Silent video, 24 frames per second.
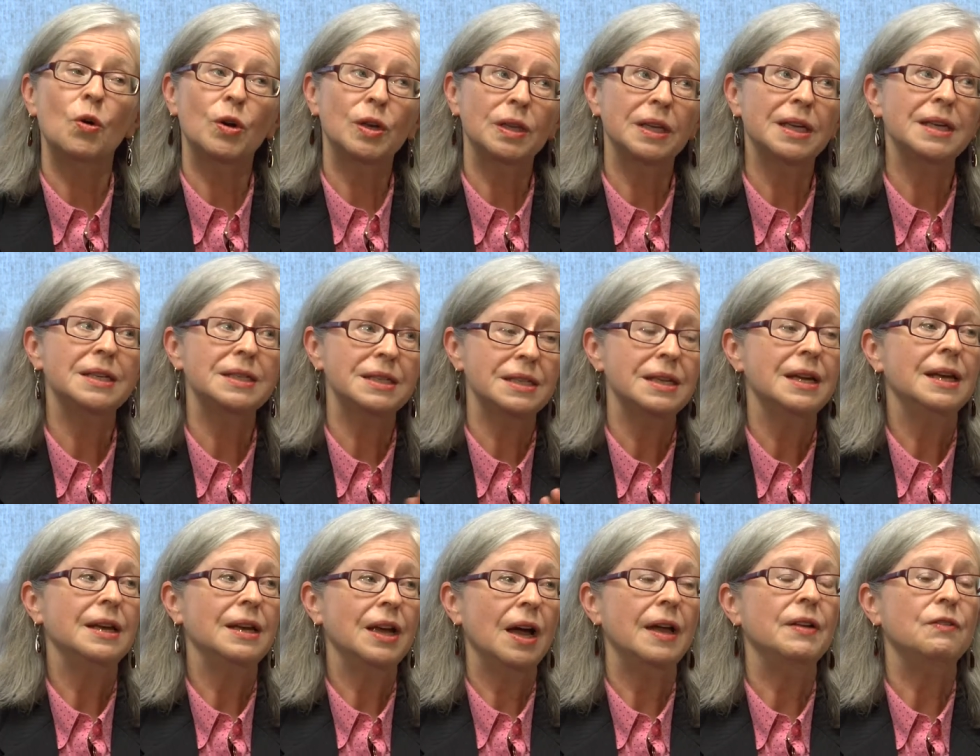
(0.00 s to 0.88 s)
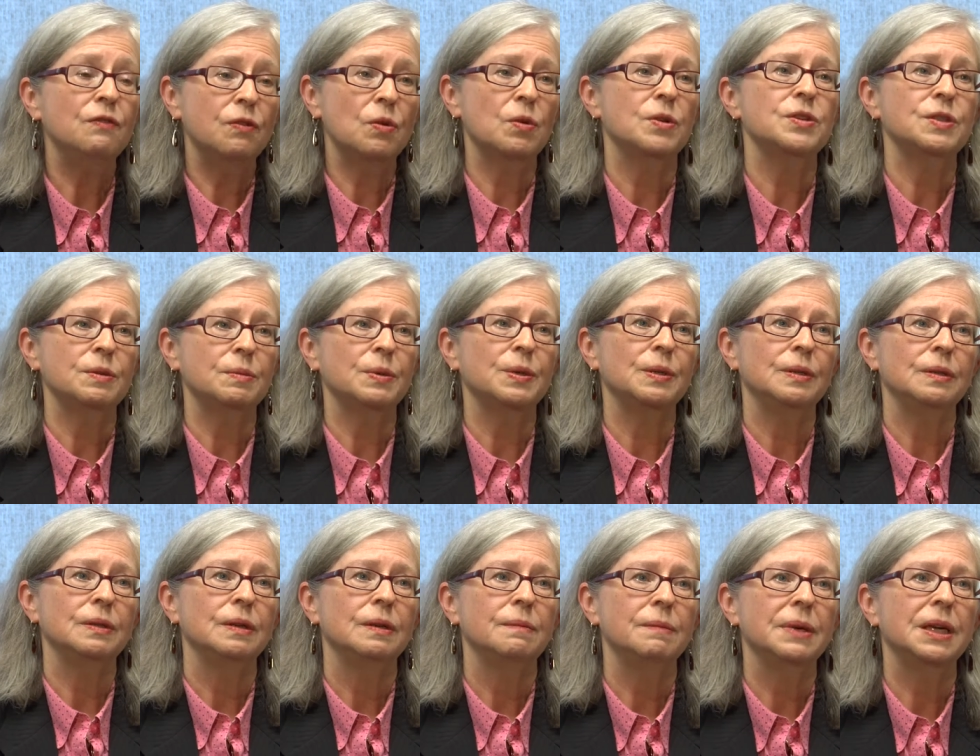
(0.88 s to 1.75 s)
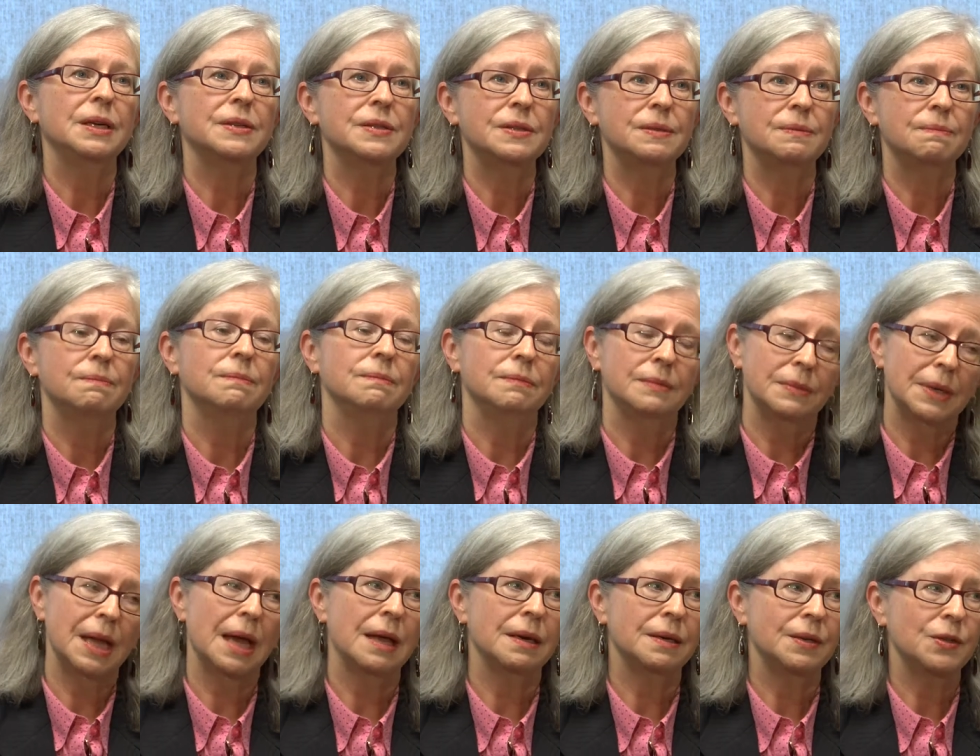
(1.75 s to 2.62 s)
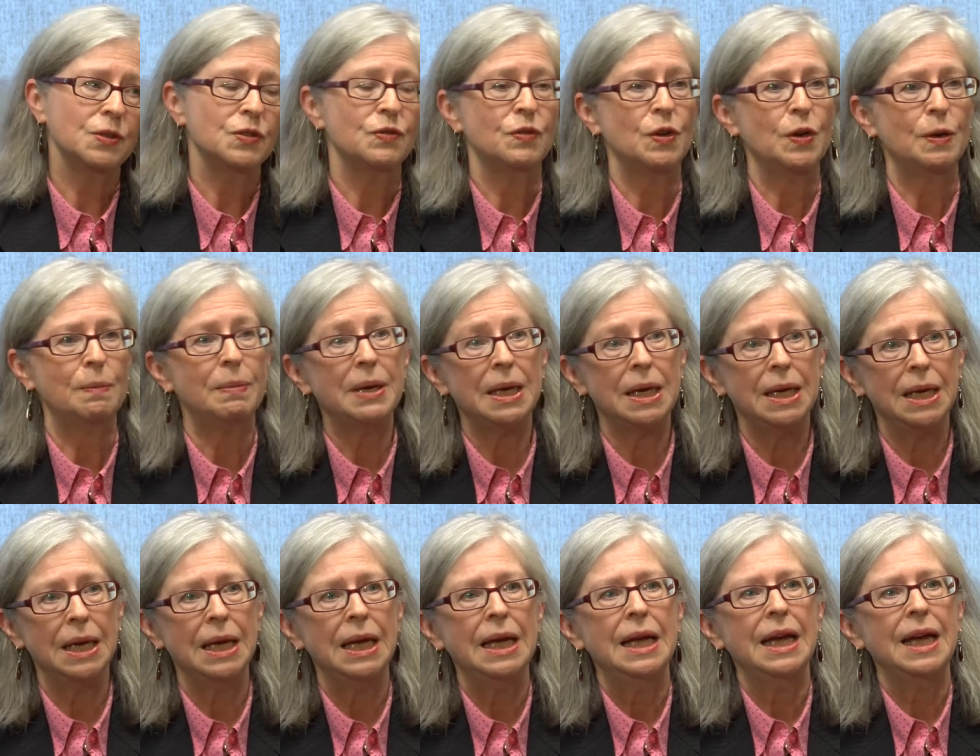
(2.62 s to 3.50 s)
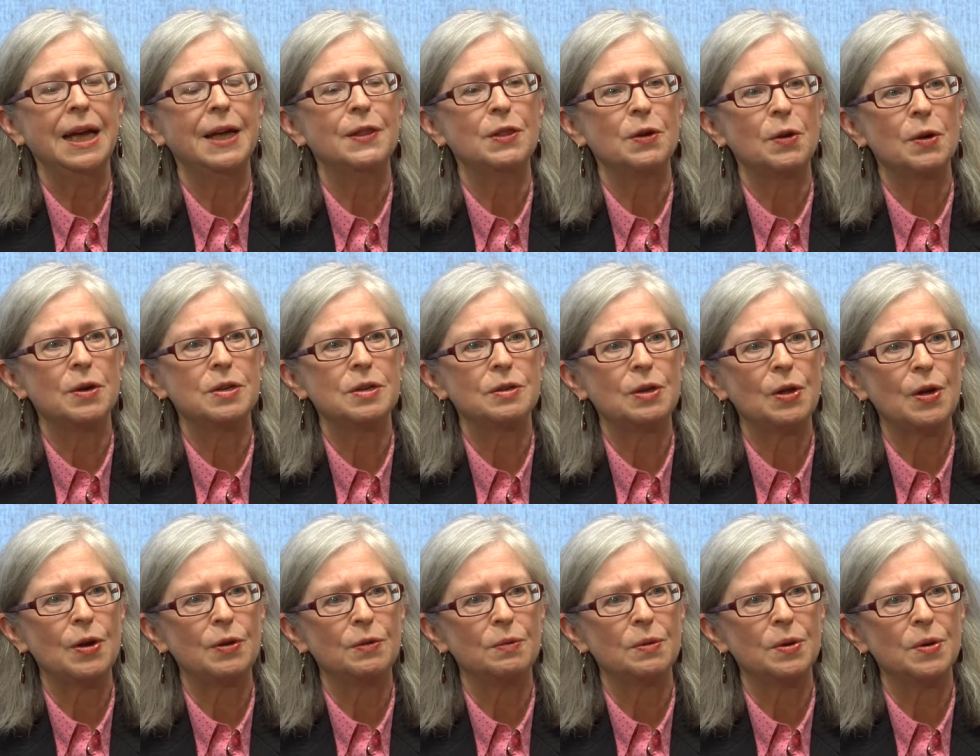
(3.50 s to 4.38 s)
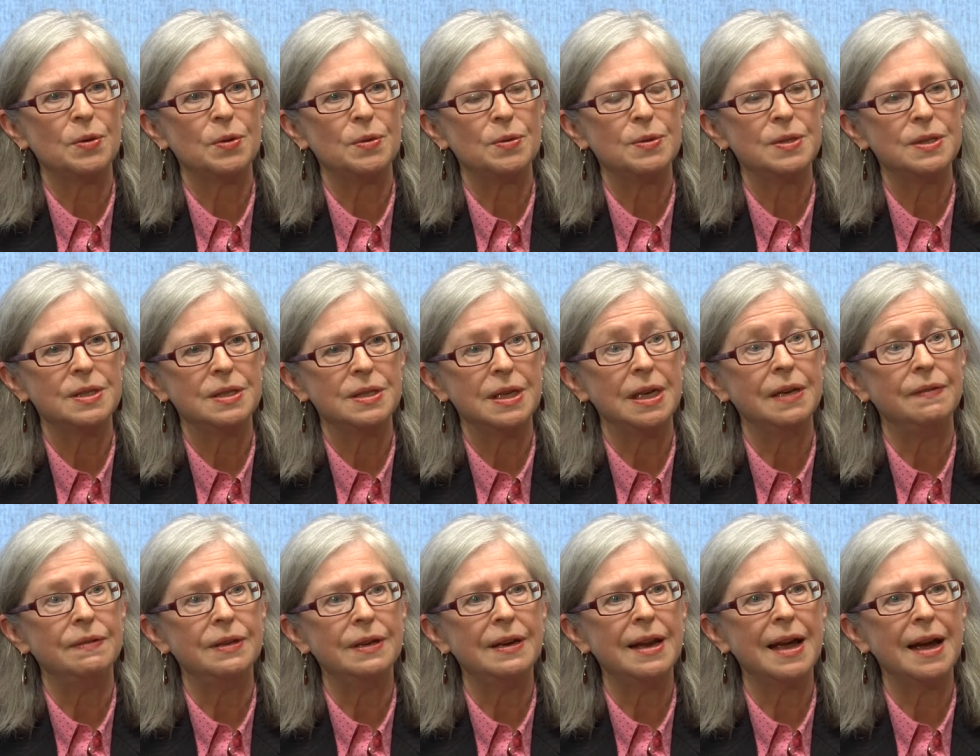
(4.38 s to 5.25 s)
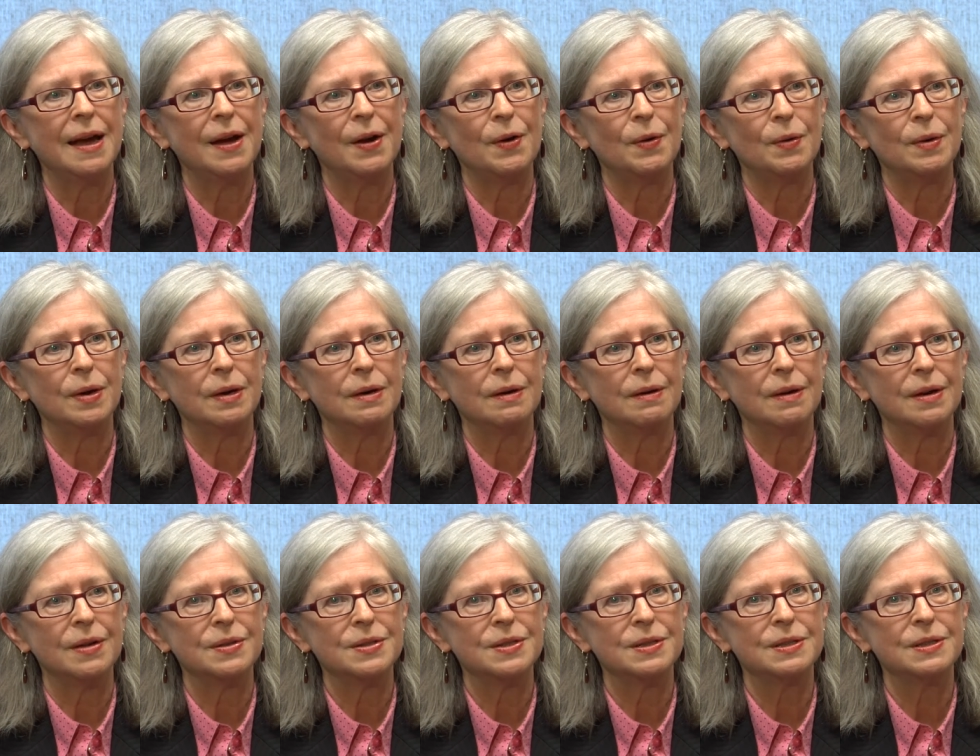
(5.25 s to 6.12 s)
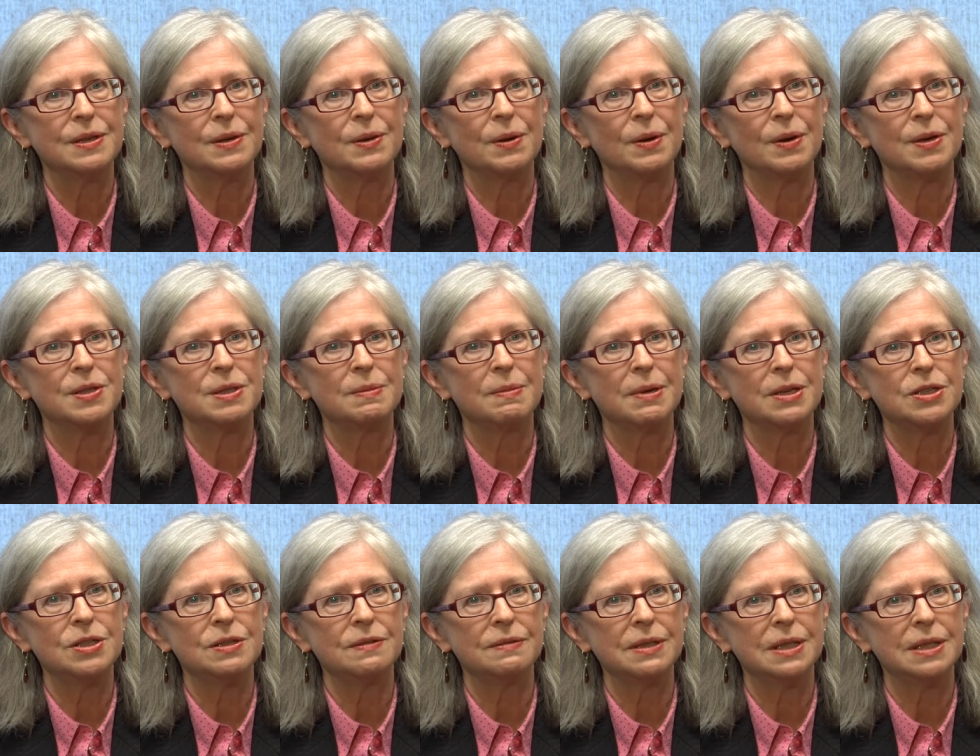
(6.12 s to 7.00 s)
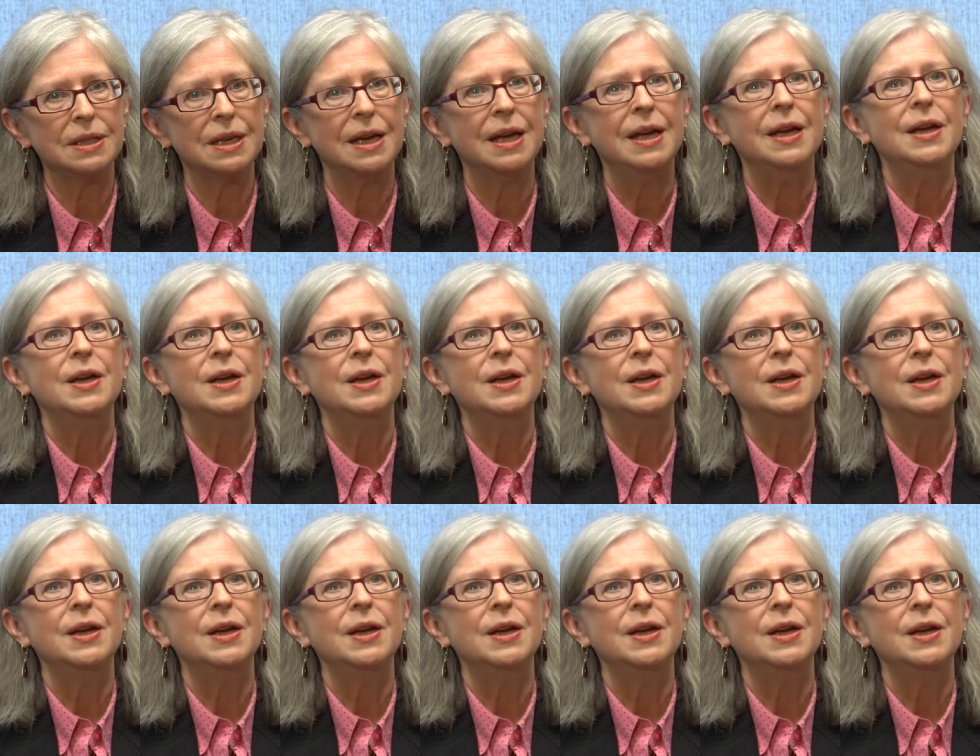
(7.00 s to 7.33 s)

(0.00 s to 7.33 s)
or at least enforceable, because Canada is very big and there aren't a lot of roads, even now, across, across much of it.